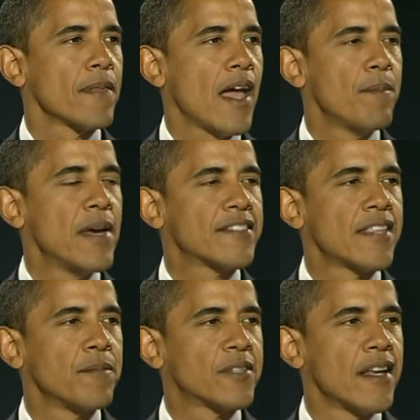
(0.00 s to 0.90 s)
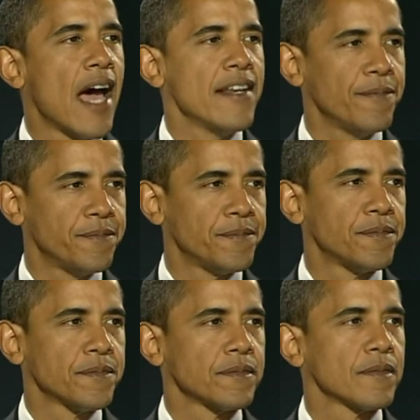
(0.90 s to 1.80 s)
I miss them tonight.
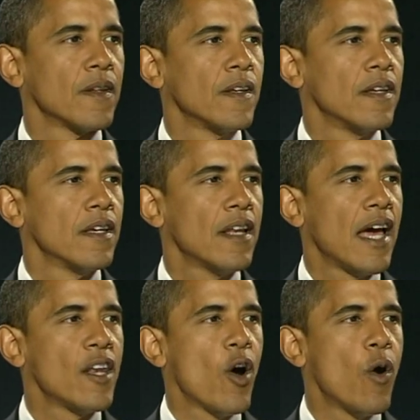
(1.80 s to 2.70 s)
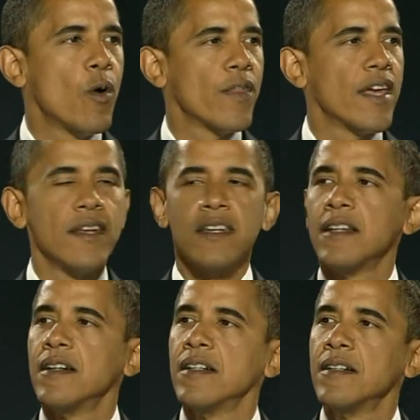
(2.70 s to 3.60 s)
I know that
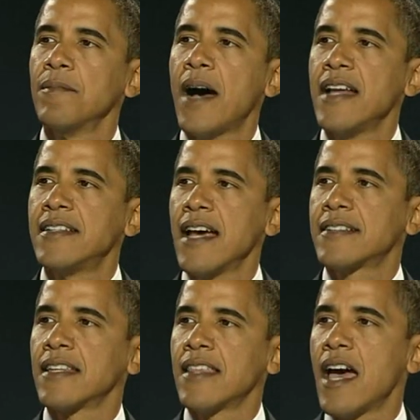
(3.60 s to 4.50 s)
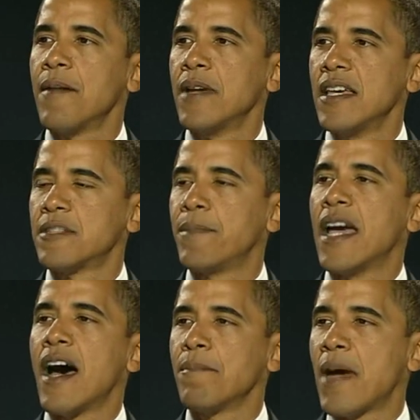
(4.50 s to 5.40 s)
my debt to them is
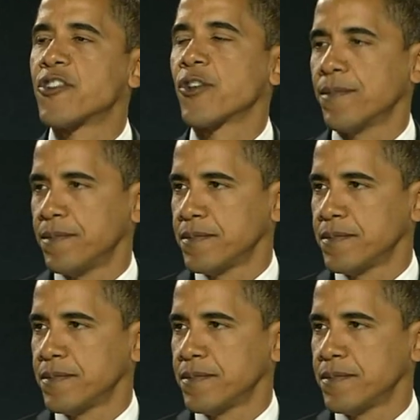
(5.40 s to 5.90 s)
beyond measure.